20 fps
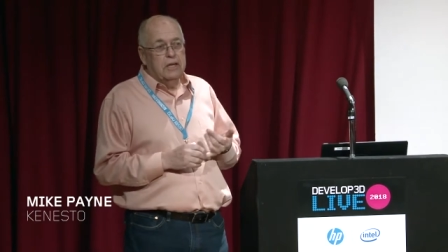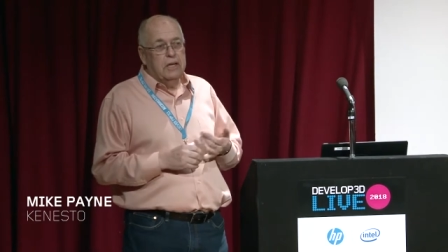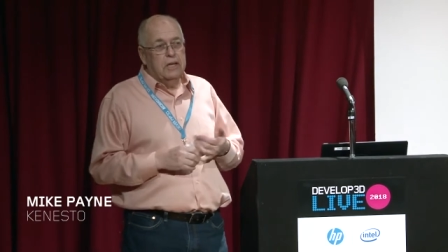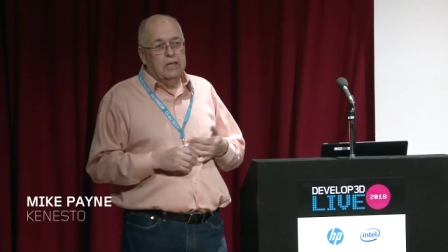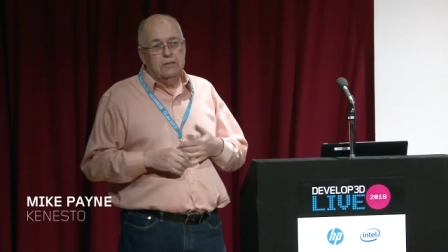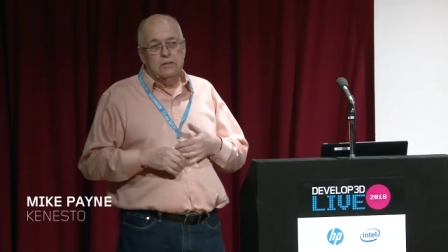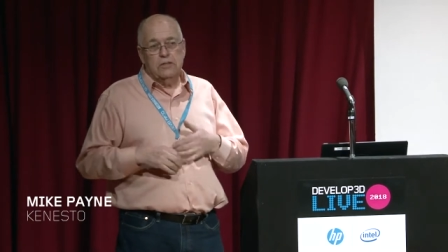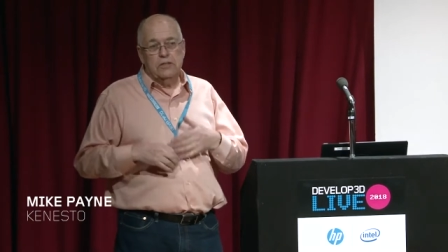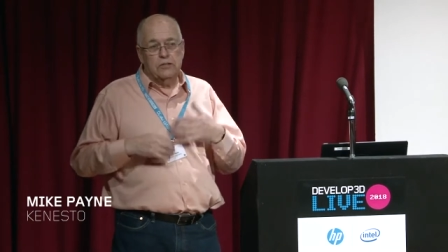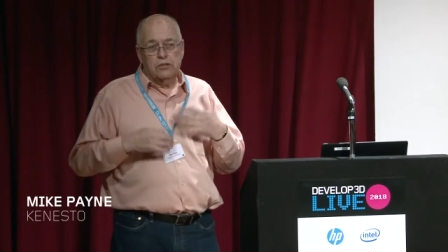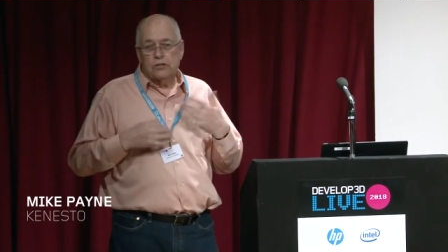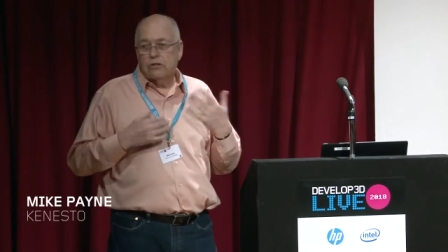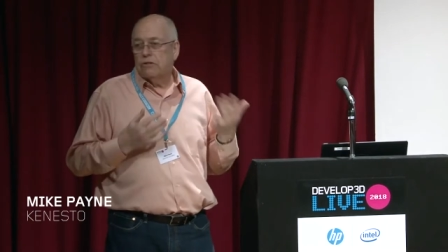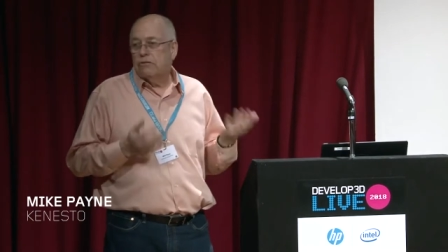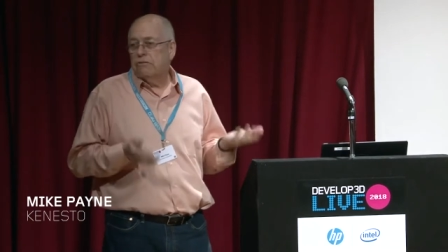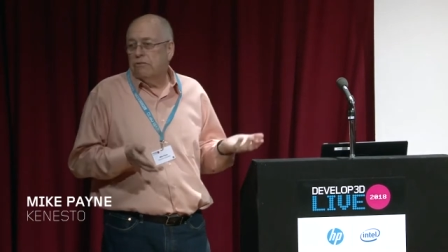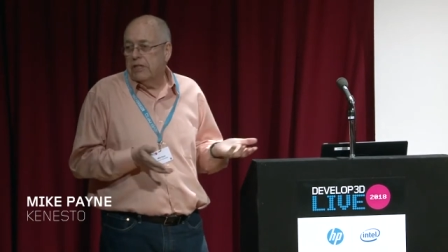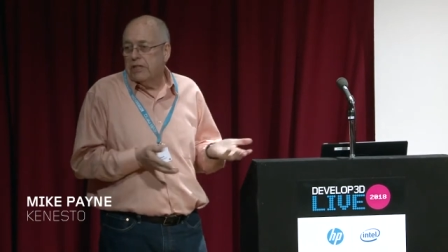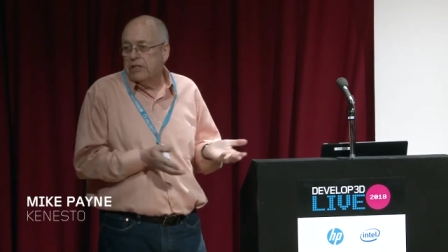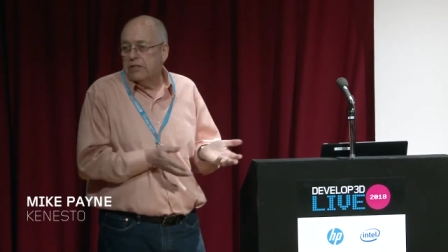And there's
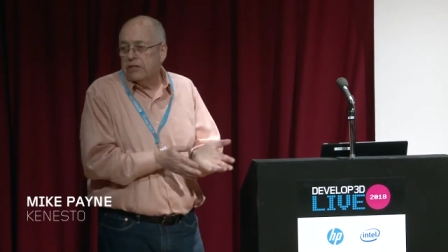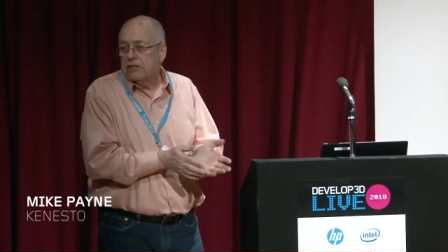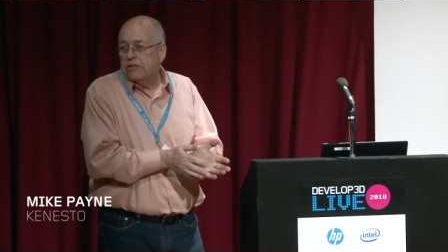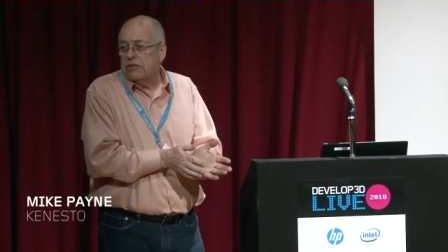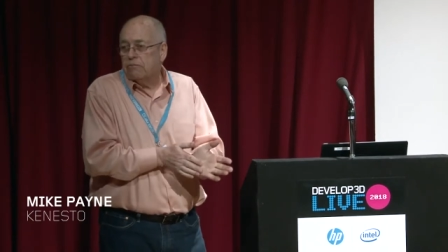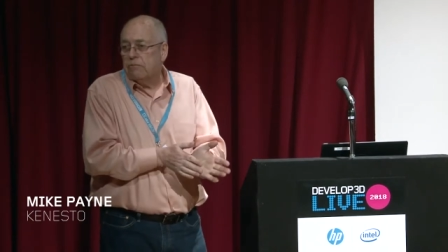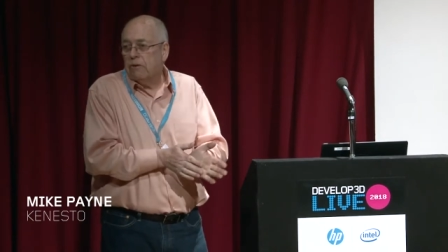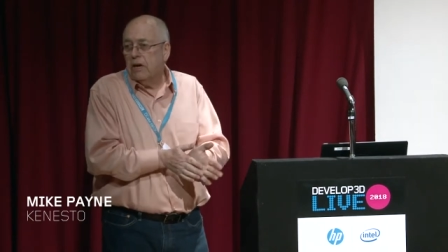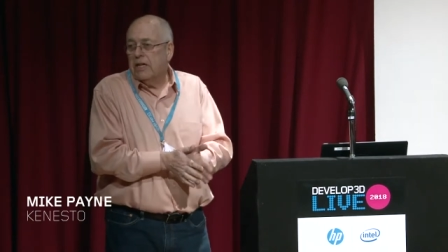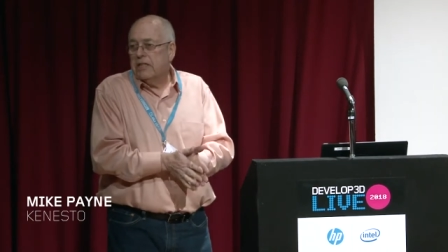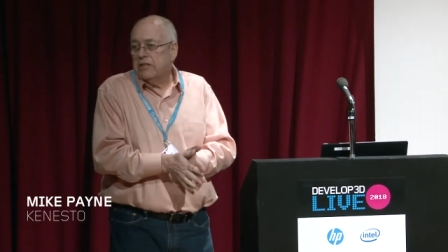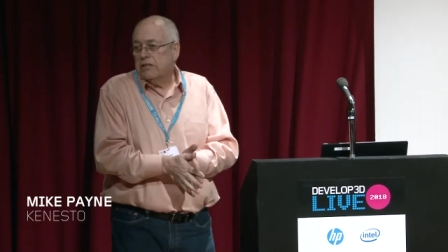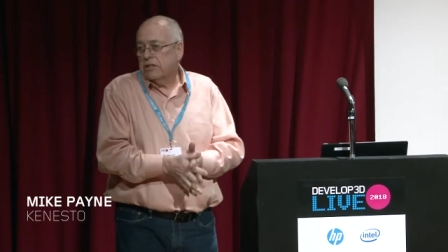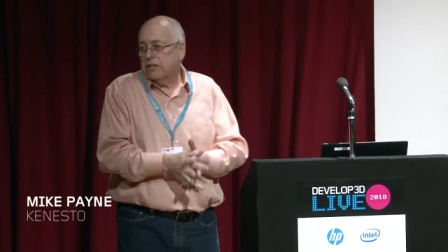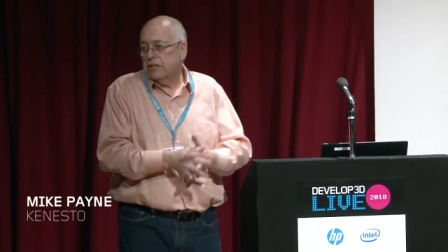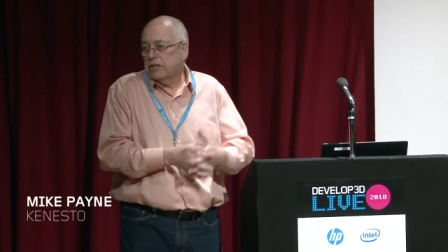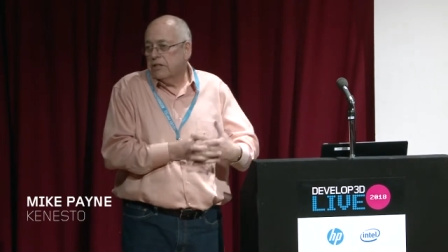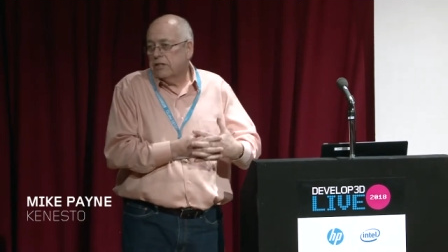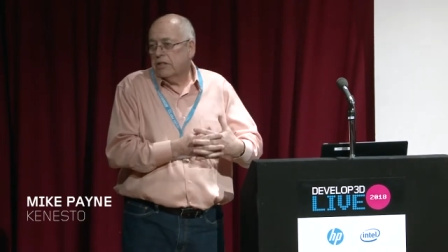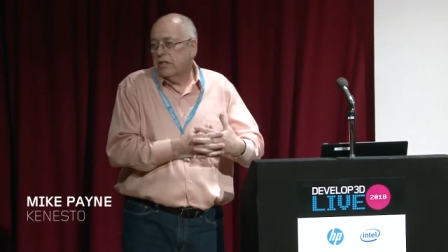good reasons why it's
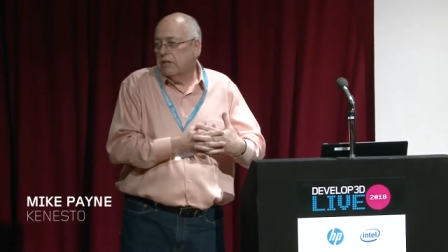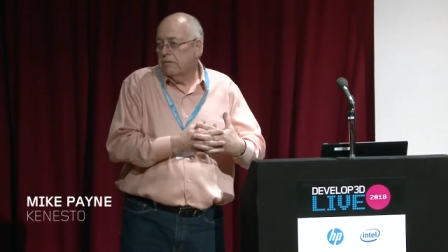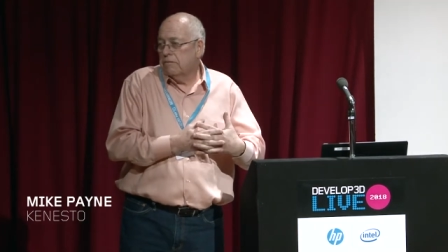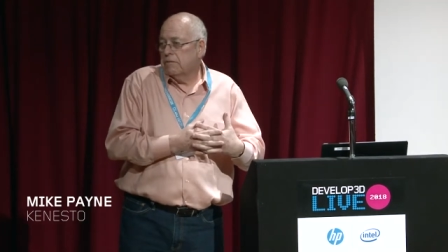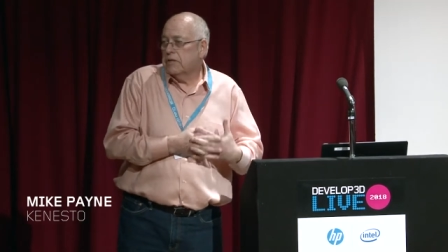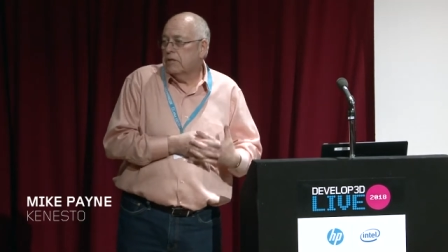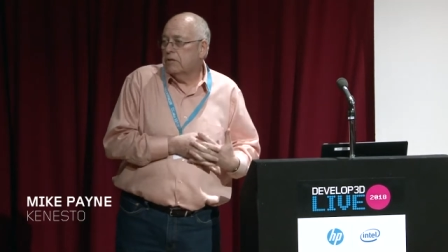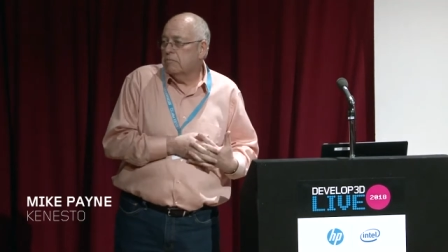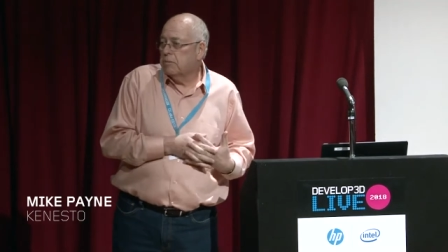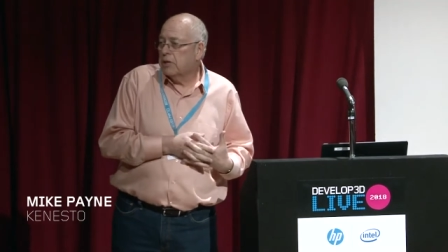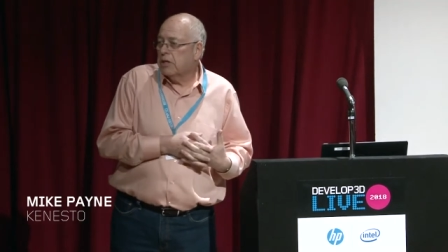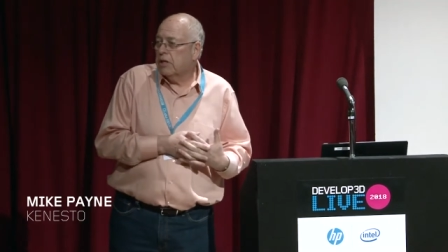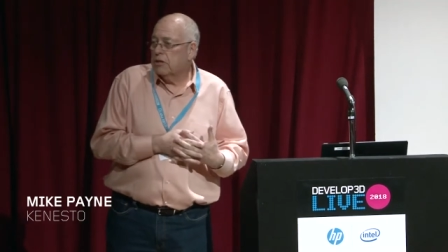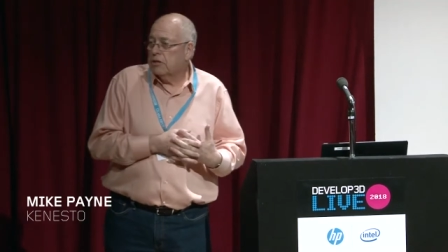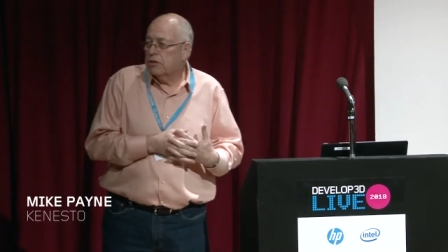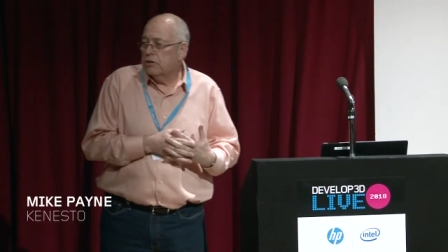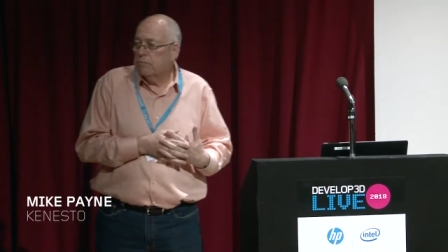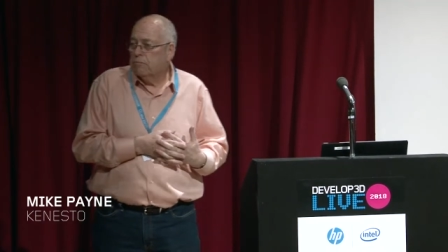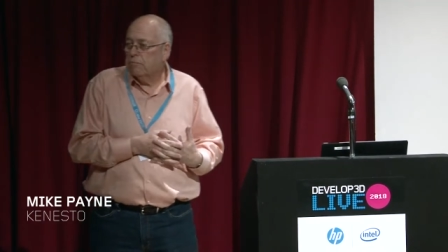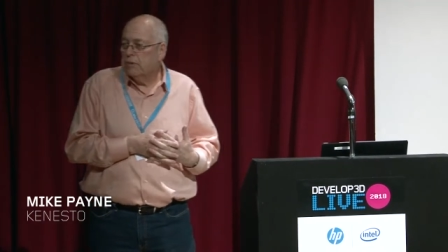conservative,
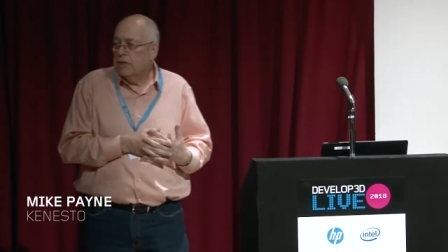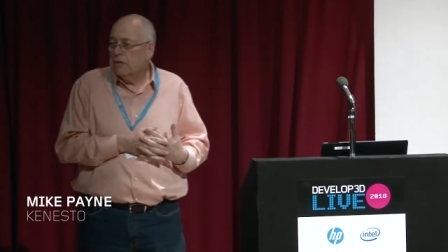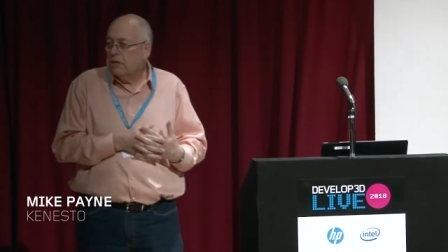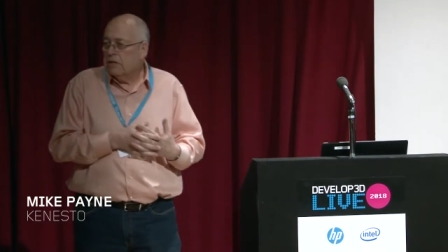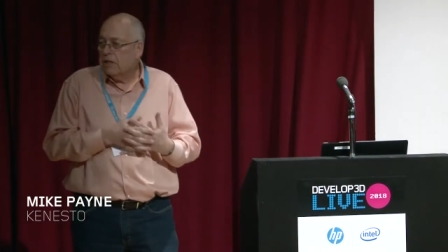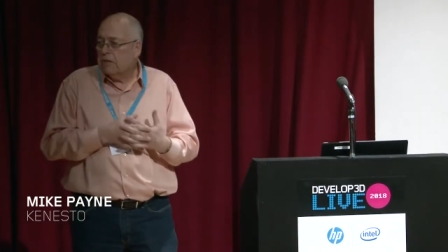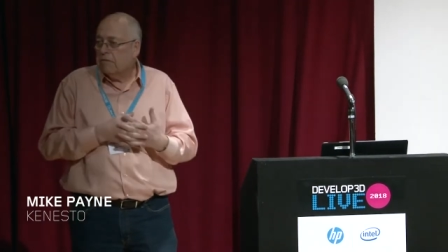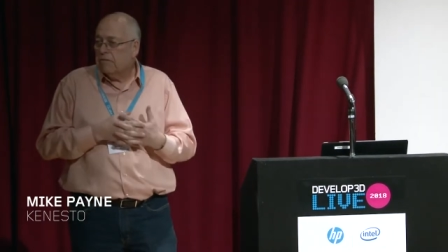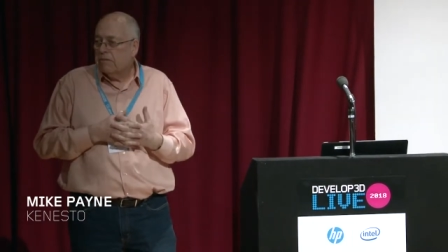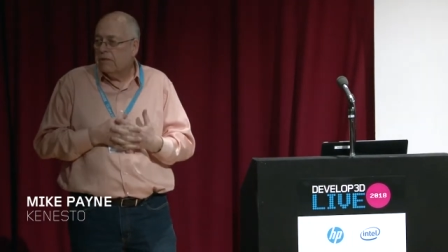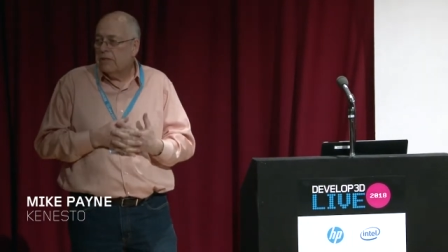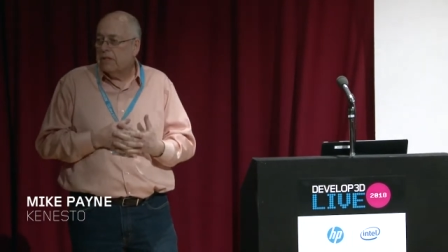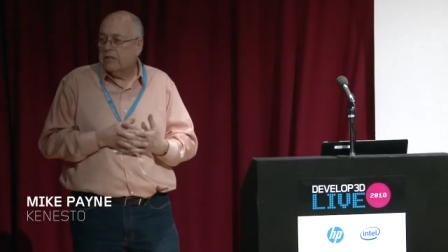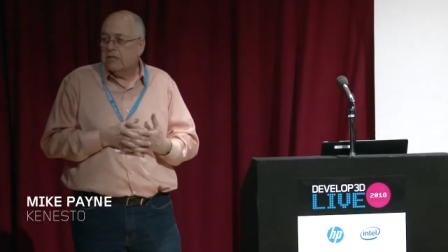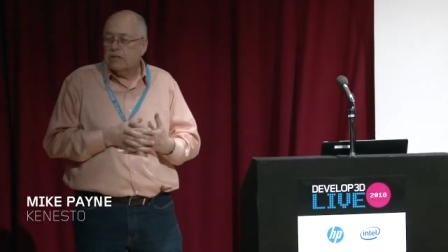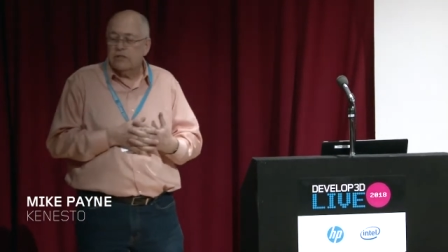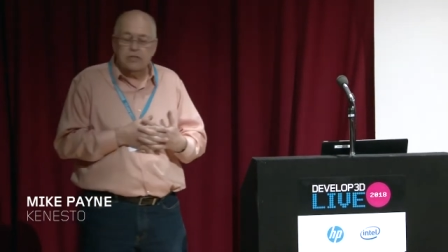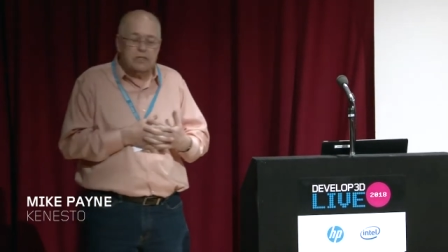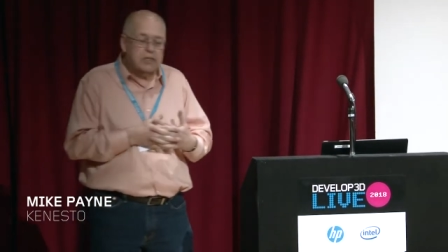because you're building things